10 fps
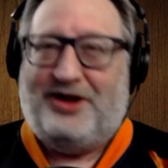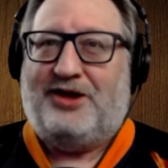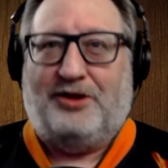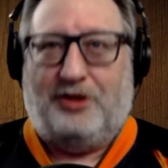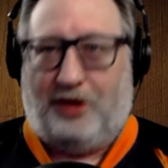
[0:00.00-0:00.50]

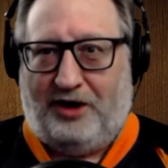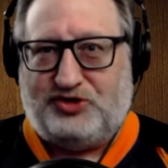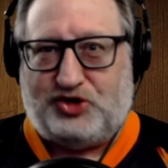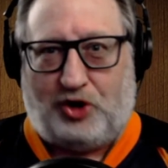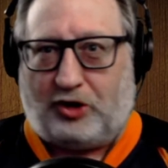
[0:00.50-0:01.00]
love
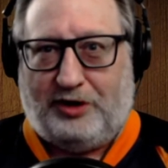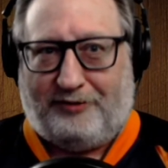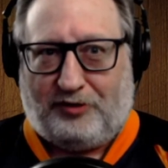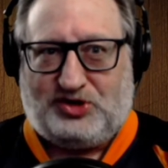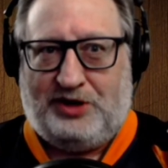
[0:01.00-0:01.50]
shark
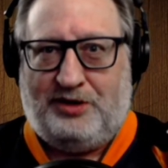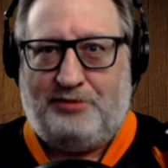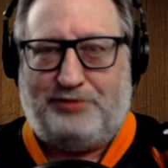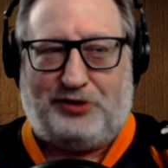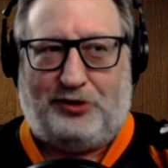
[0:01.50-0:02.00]
livers,
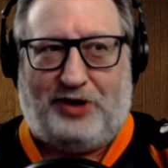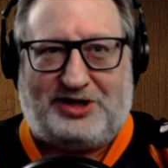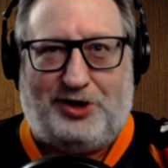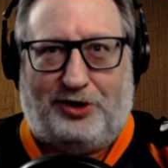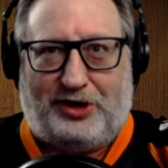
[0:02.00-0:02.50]
but they're not
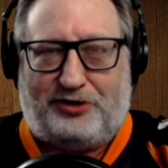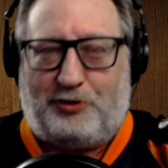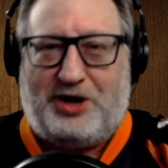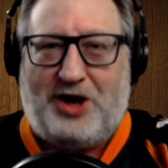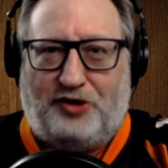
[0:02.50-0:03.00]
killing
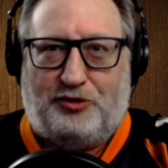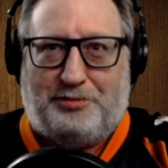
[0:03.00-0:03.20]
300